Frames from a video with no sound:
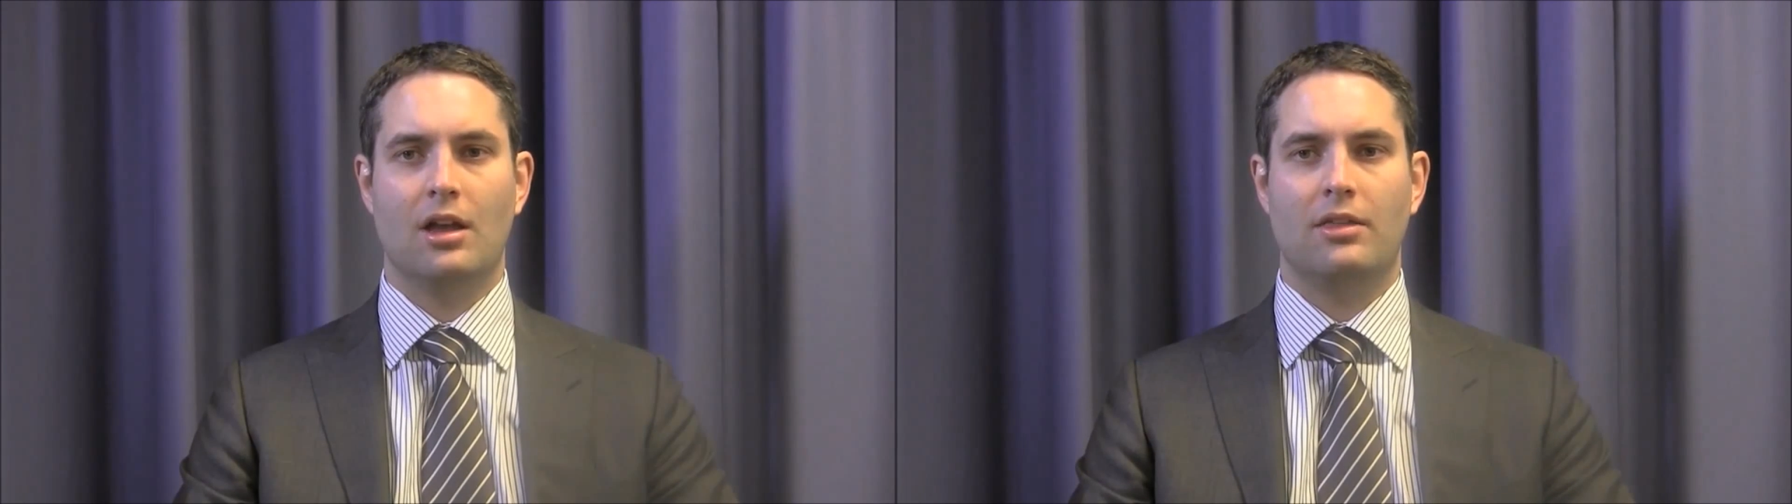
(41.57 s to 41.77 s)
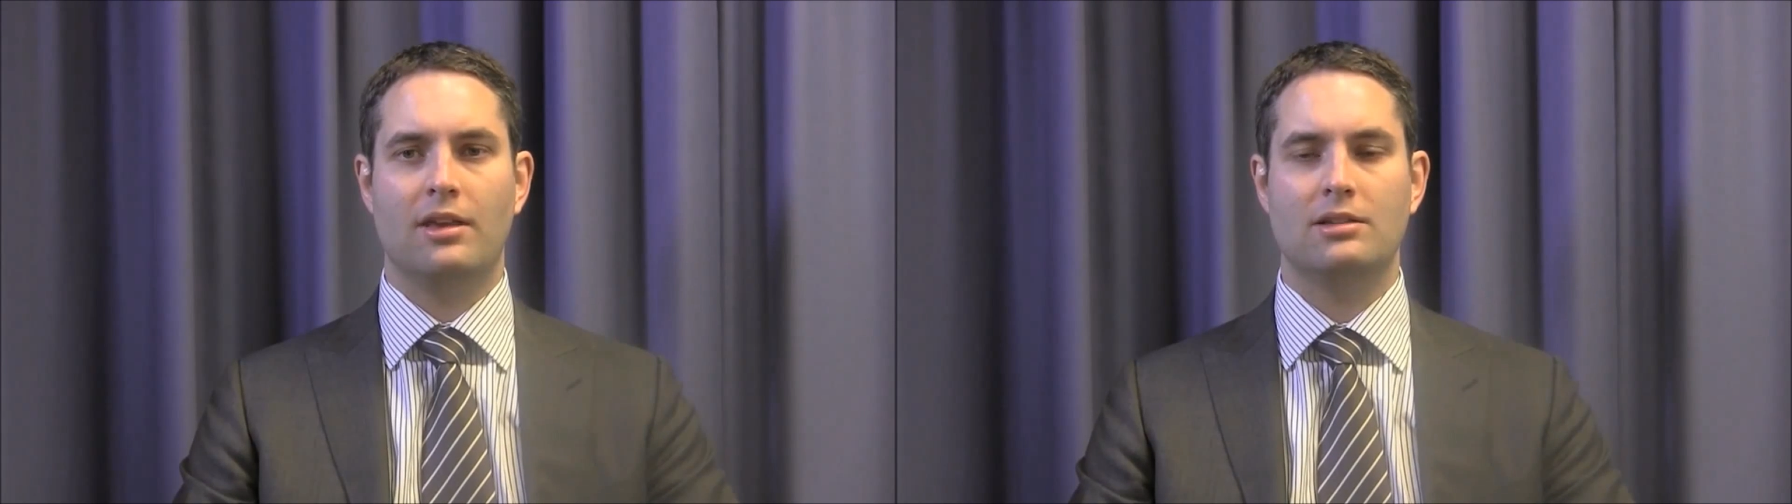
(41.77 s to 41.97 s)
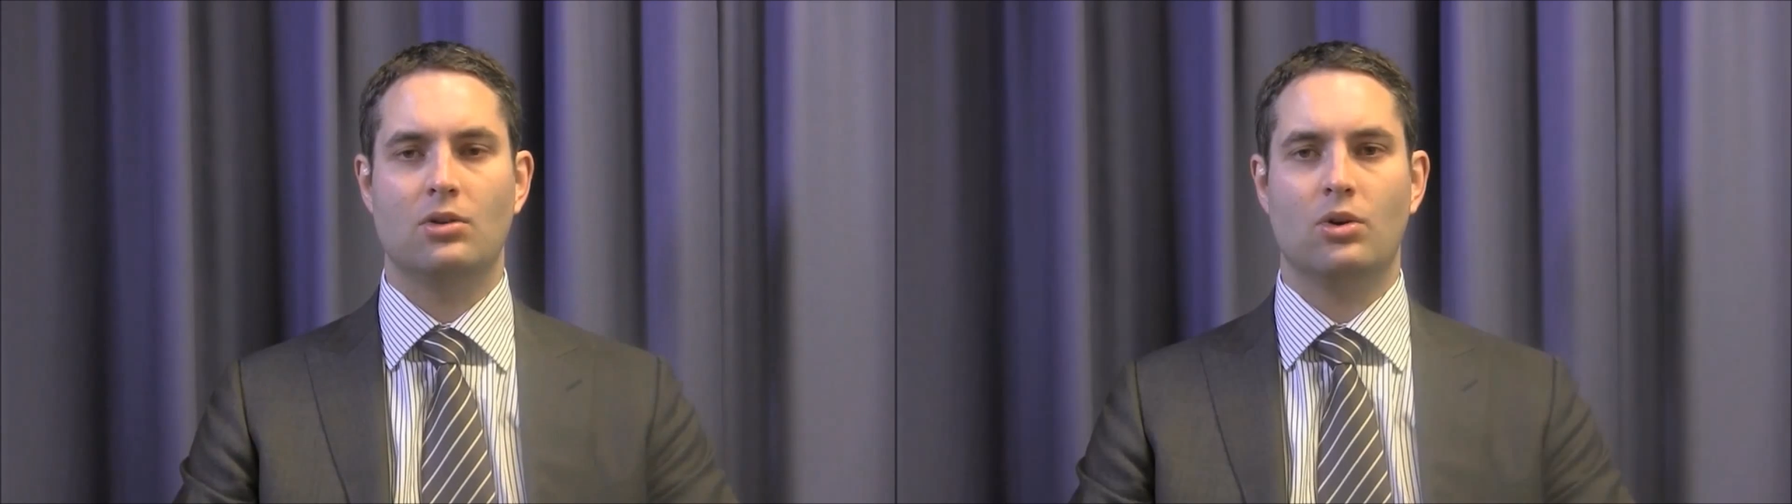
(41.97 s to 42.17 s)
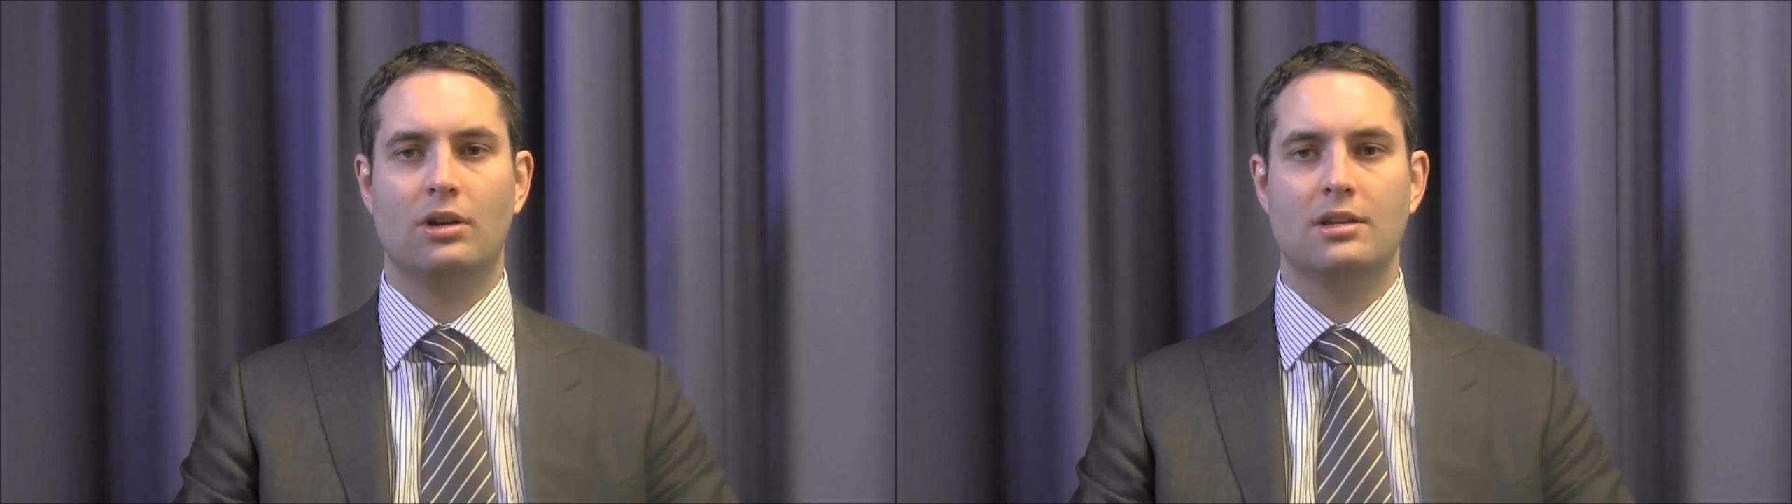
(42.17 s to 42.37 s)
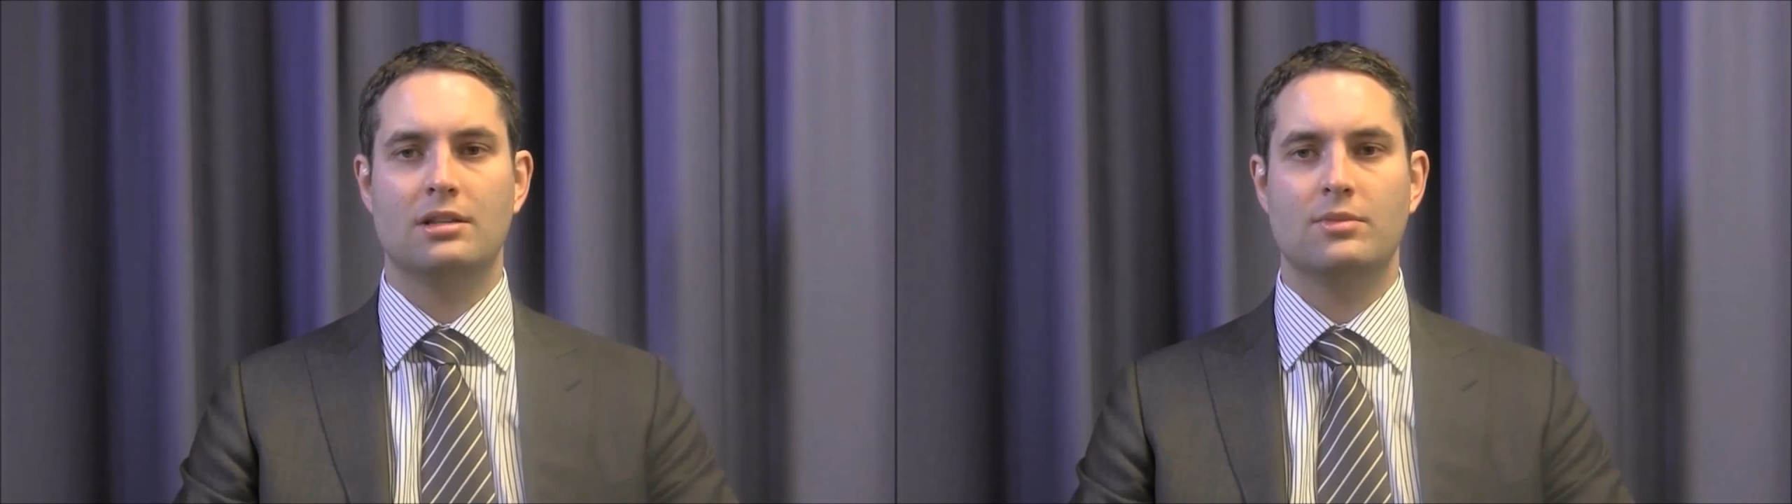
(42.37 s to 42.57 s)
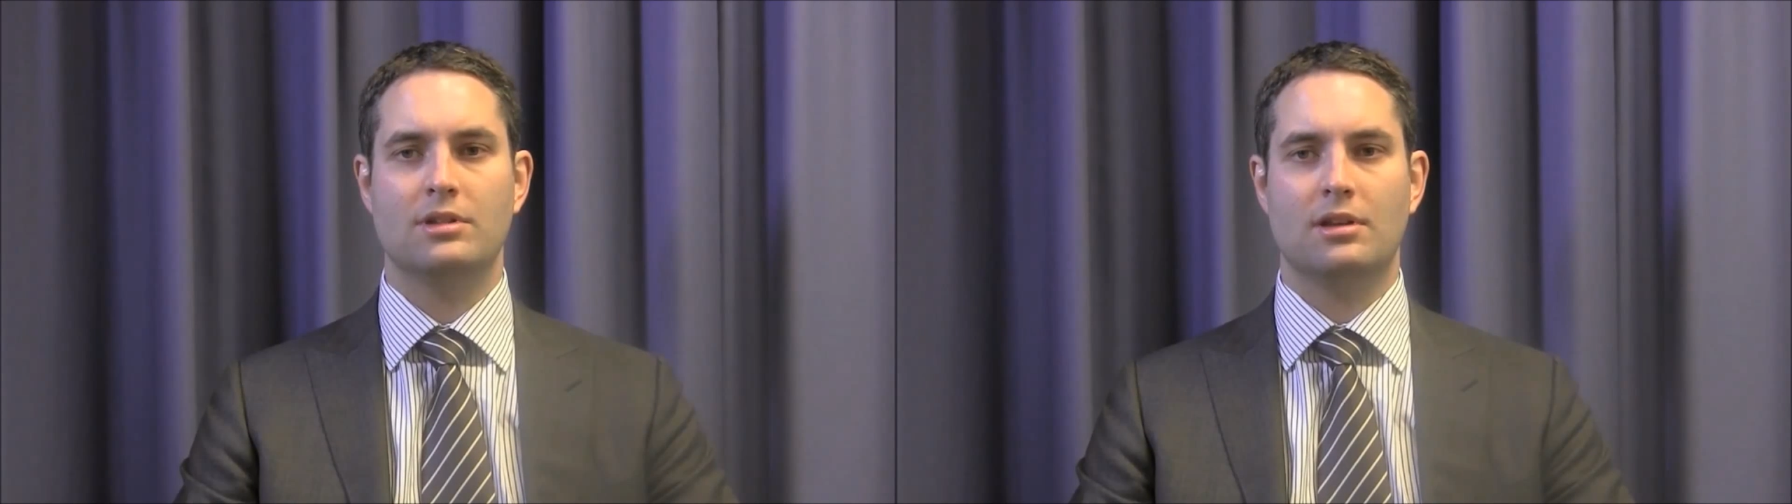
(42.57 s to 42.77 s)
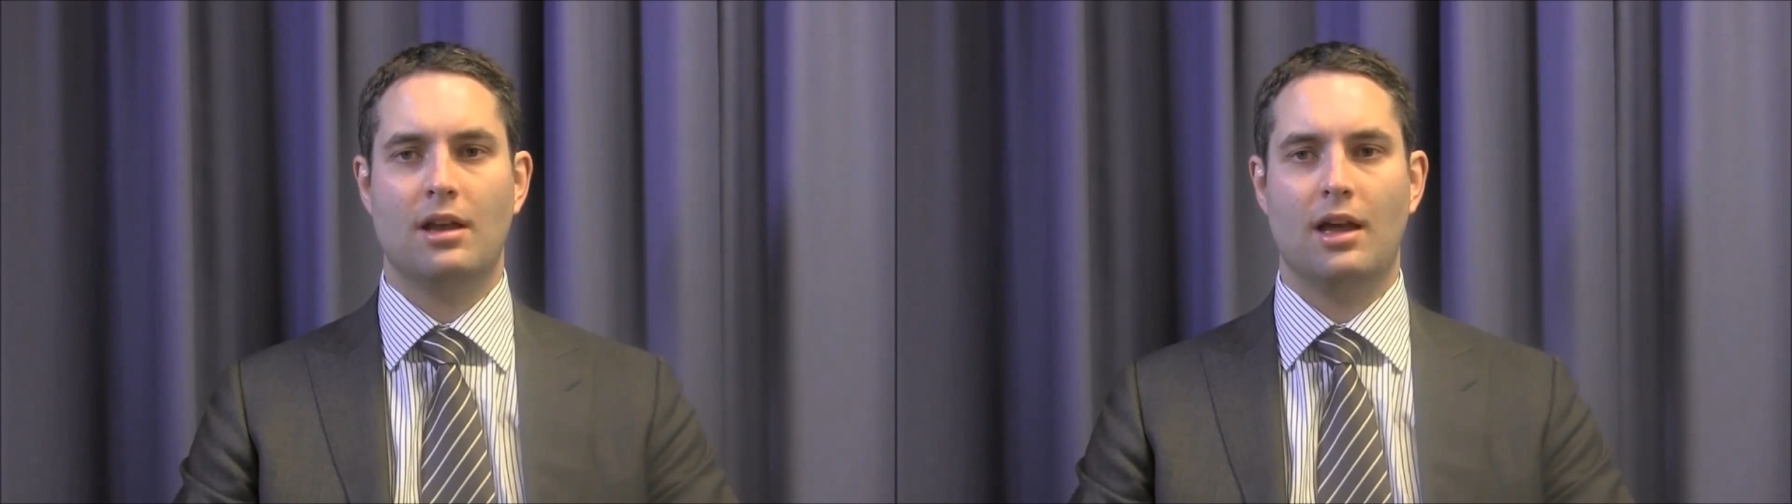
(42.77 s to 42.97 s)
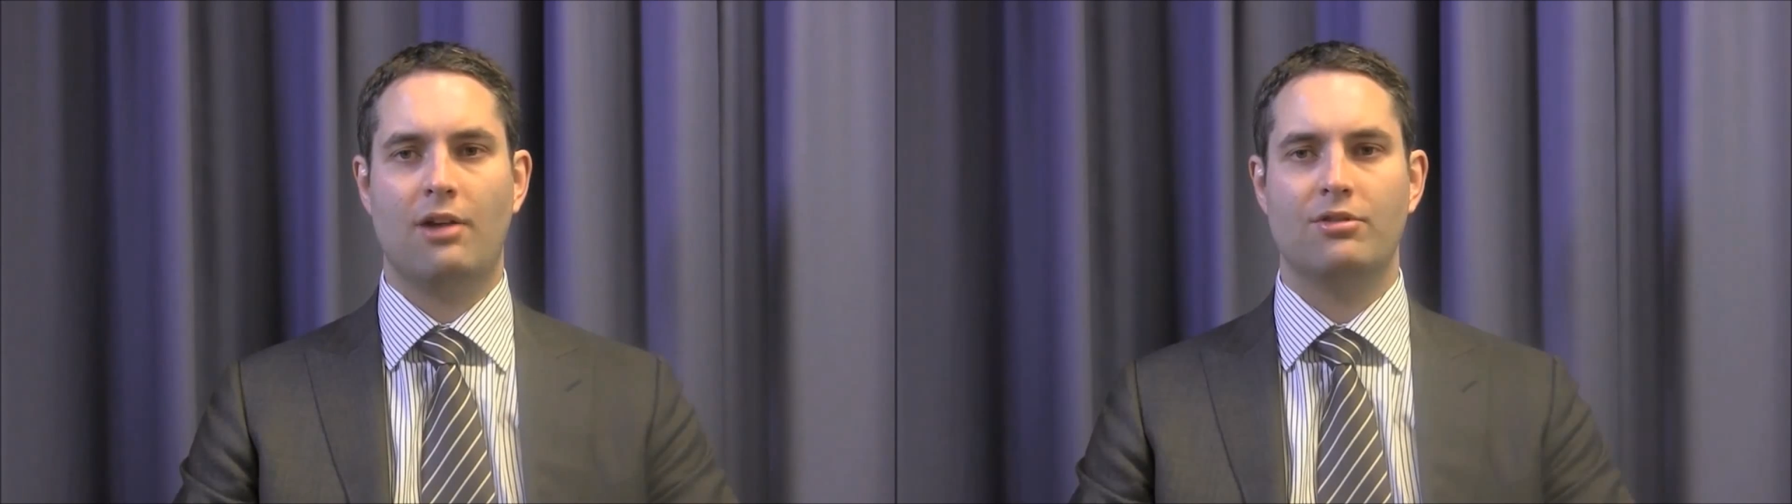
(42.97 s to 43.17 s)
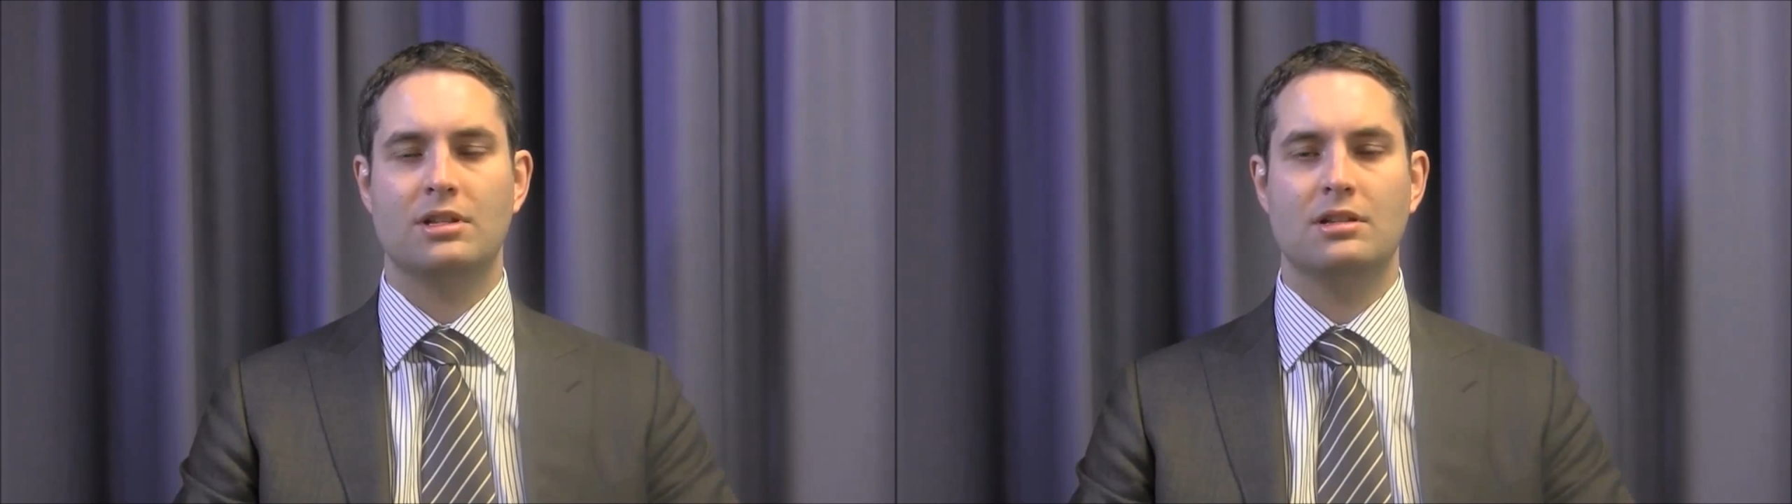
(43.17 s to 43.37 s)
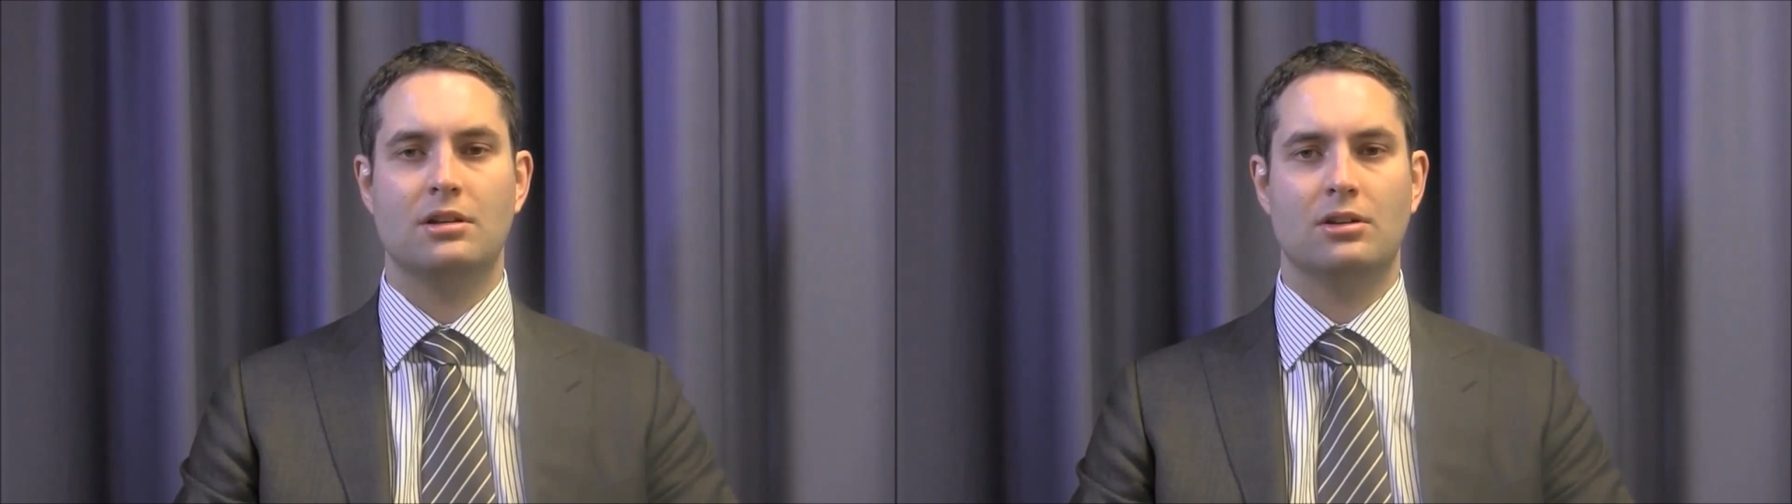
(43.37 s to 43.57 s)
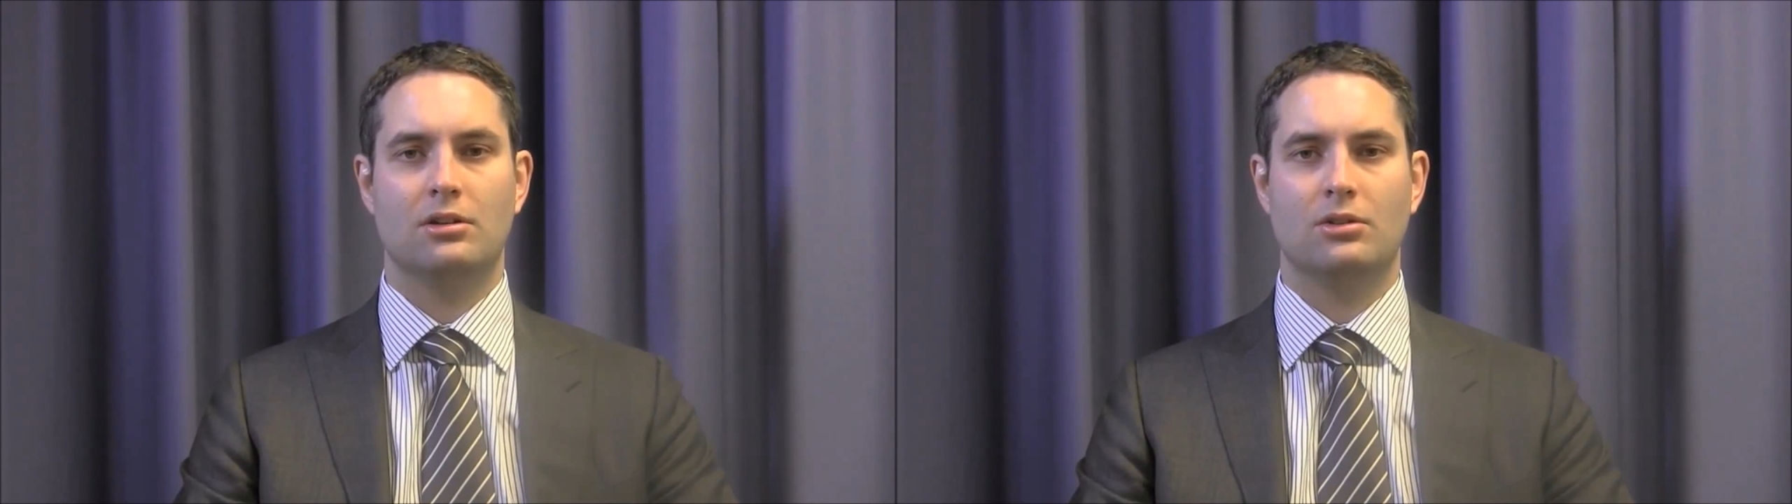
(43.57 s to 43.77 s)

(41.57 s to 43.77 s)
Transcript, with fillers: These organisms are resistant